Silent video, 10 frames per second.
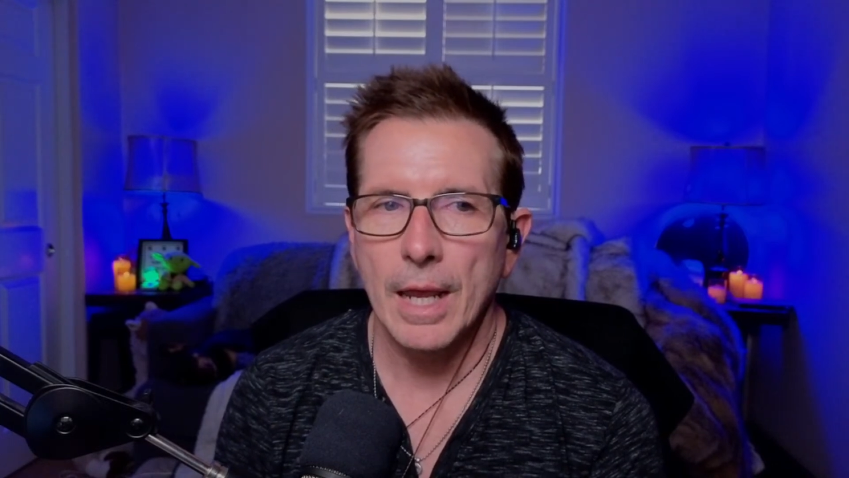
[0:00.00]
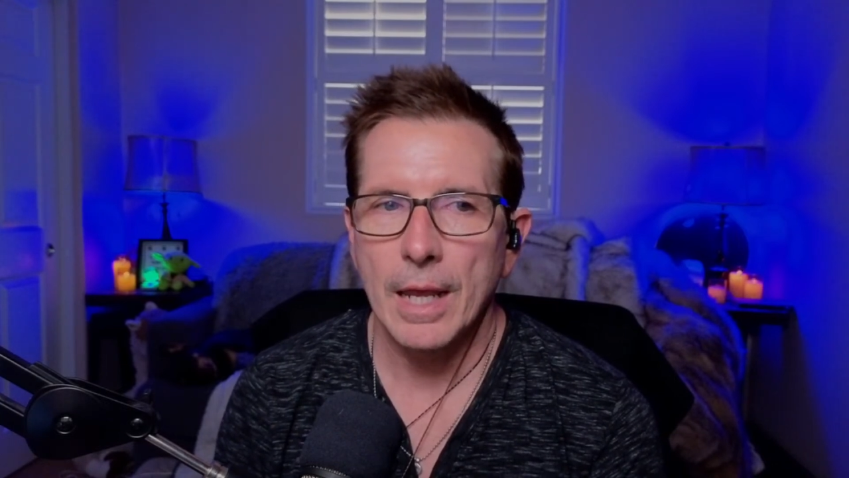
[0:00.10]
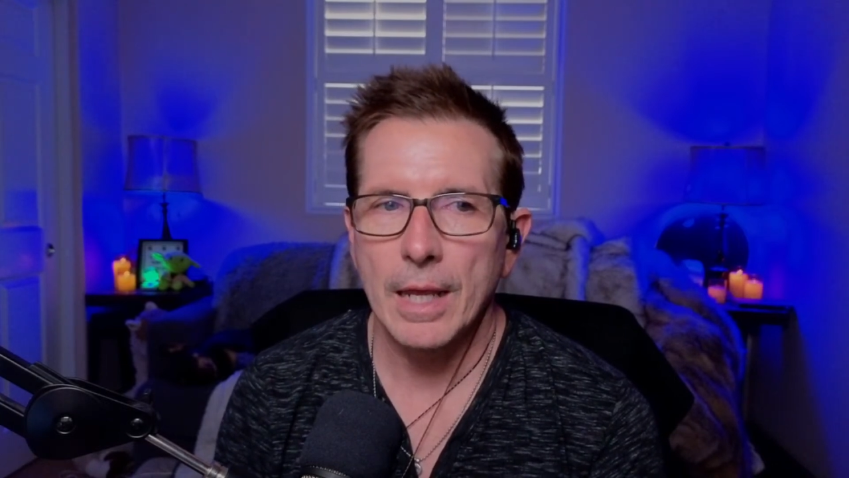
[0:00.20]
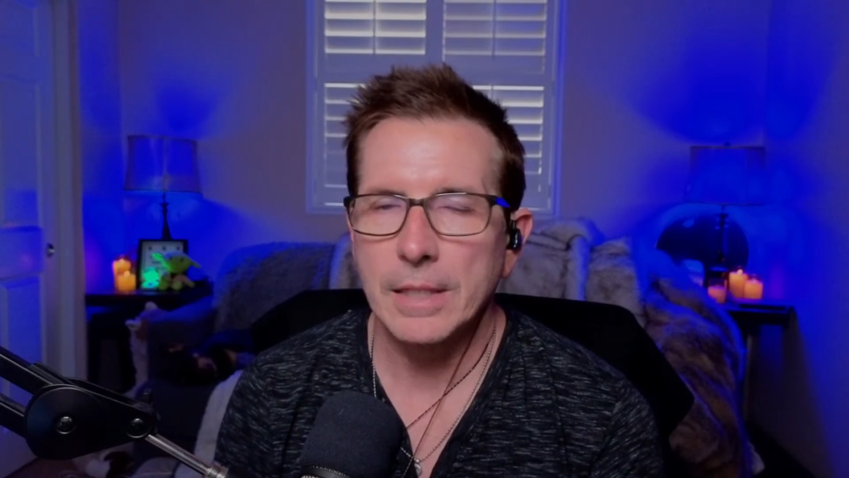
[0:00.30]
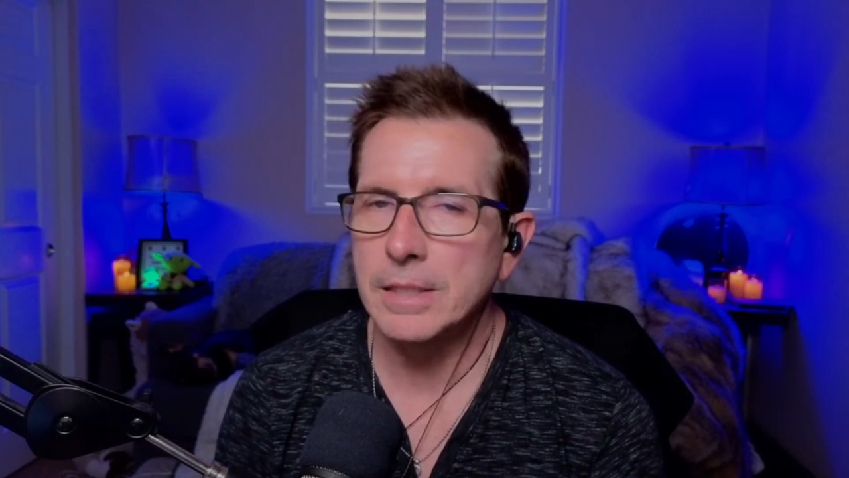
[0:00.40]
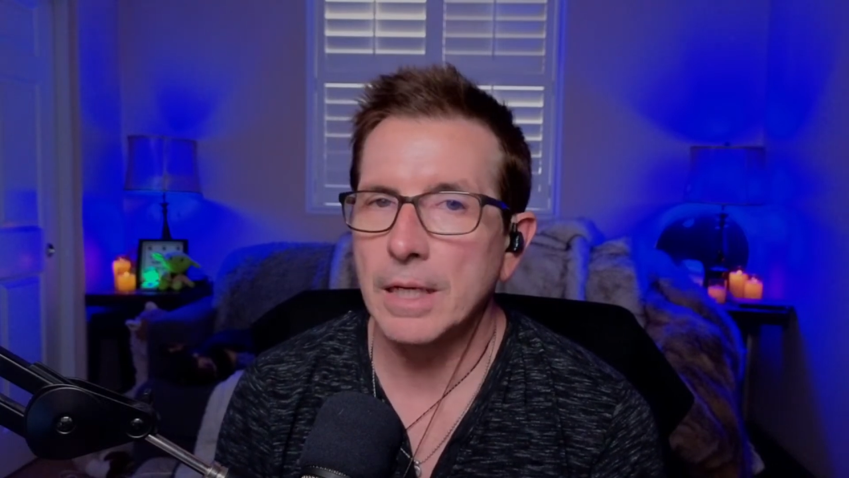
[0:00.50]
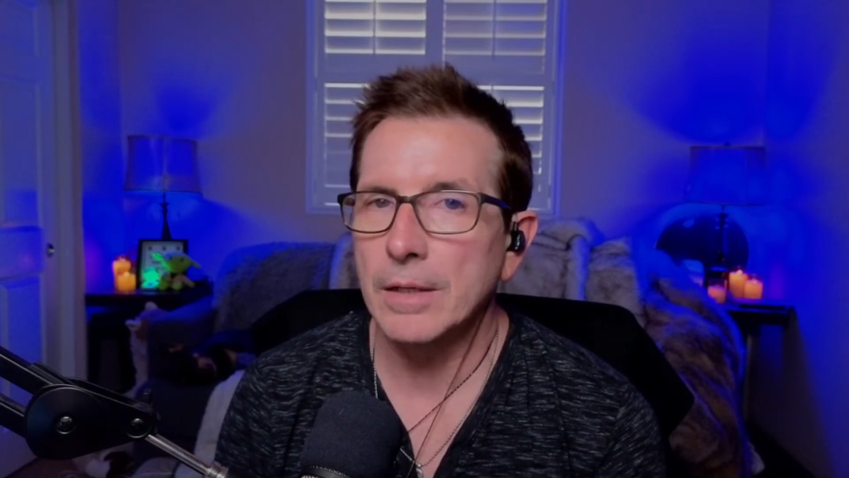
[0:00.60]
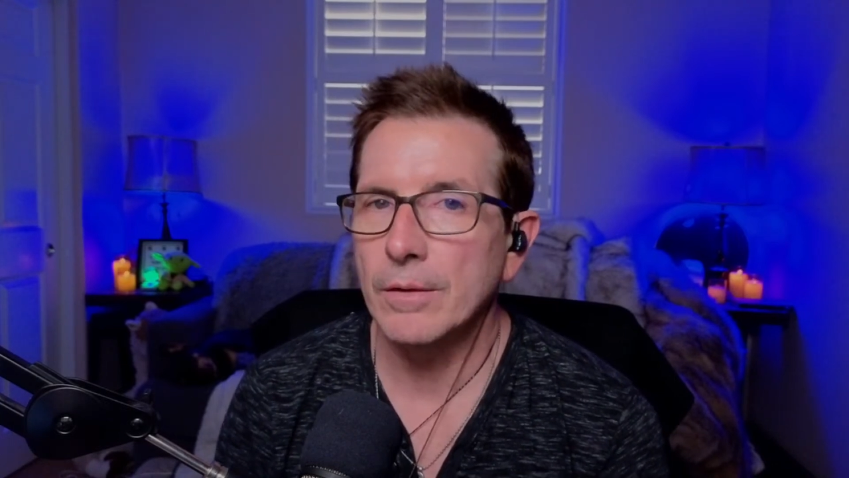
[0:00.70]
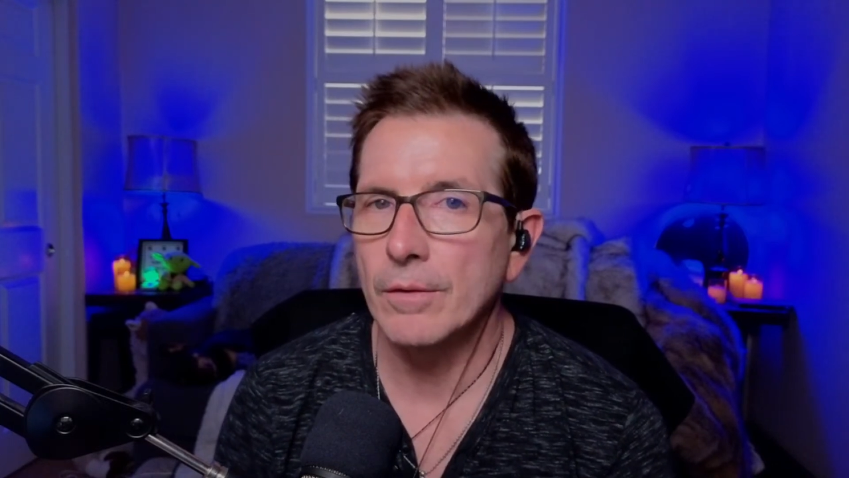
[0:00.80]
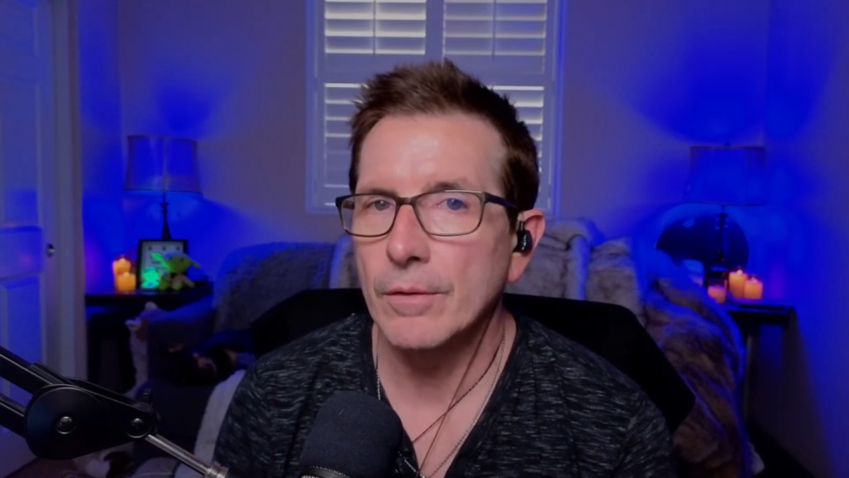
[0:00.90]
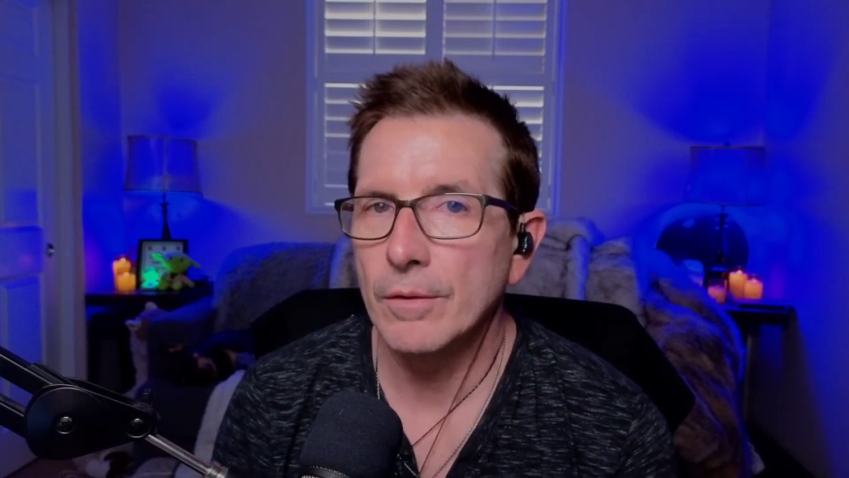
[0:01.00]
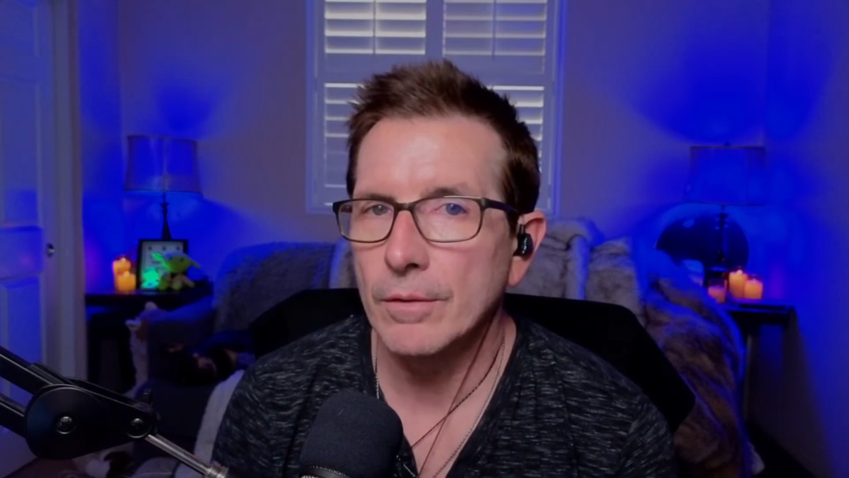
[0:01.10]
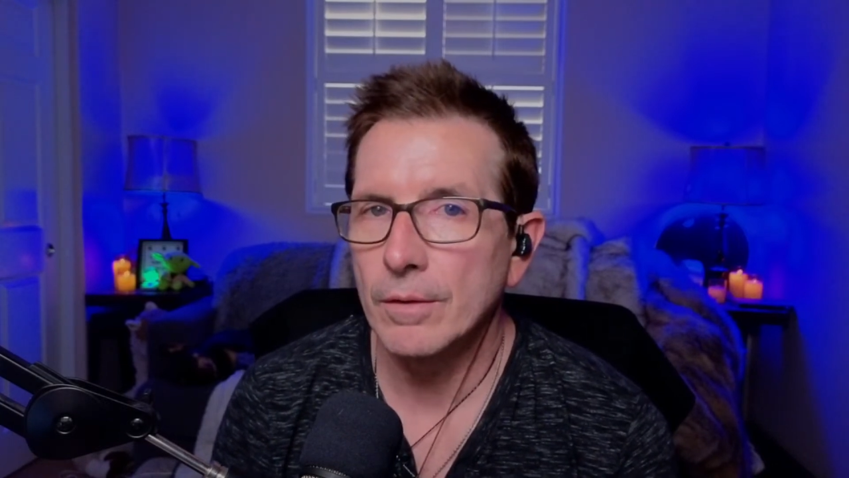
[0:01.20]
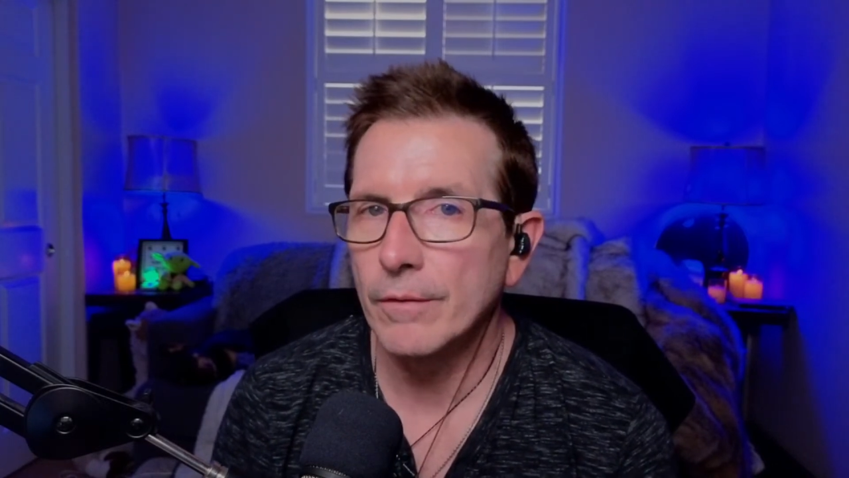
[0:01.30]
It's not the